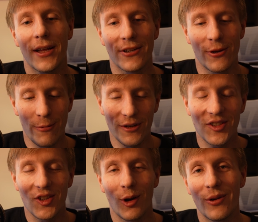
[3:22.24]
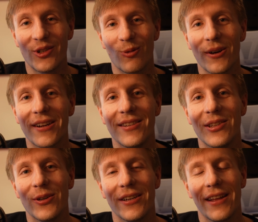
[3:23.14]
and you put so much work
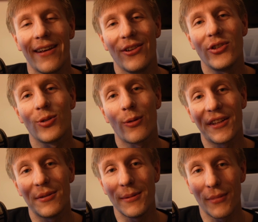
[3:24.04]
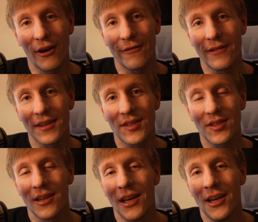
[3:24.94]
into it that you just want it to be perfect.
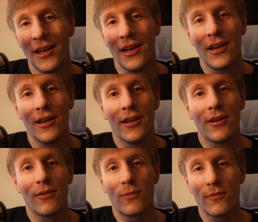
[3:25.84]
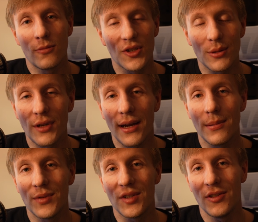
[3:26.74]

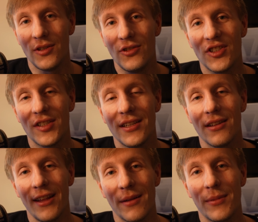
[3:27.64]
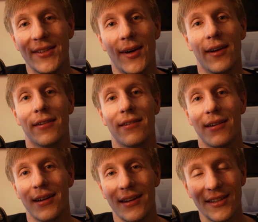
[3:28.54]
Sometimes you just need to let it be done,
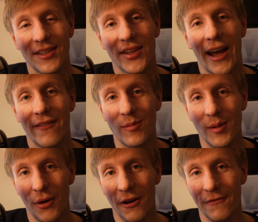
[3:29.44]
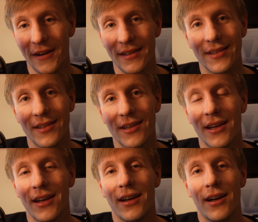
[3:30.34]
and it doesn't have to be perfect.
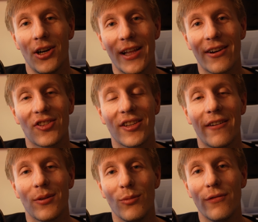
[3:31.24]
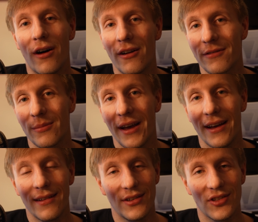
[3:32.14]
Allow yourself to move on from
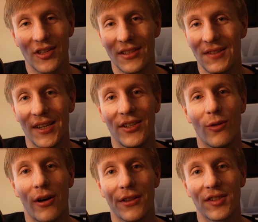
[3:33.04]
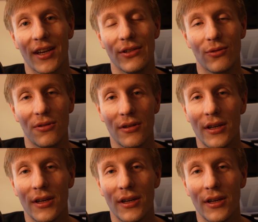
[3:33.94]
that and just continue on the schedule.